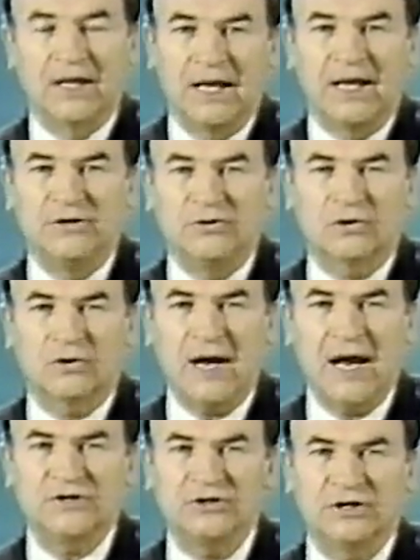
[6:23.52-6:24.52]
and you
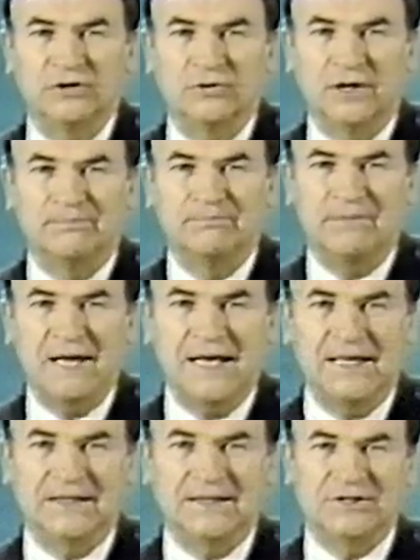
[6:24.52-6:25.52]
crash into it,
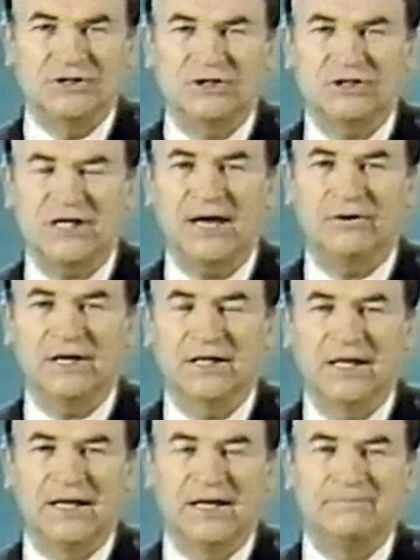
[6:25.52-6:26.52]
bang, and shatter it,
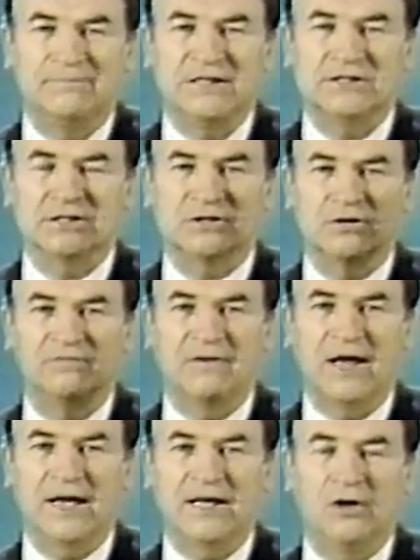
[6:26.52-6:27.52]
and pieces go
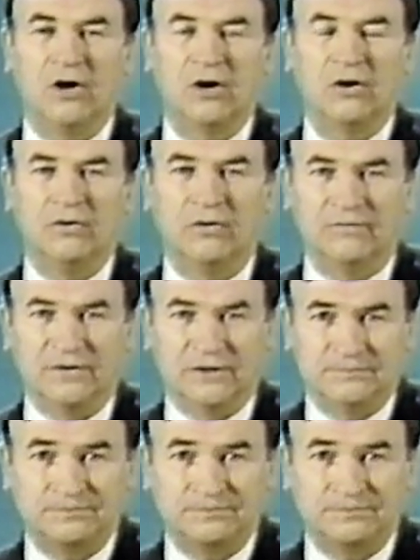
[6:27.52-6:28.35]
flying all over.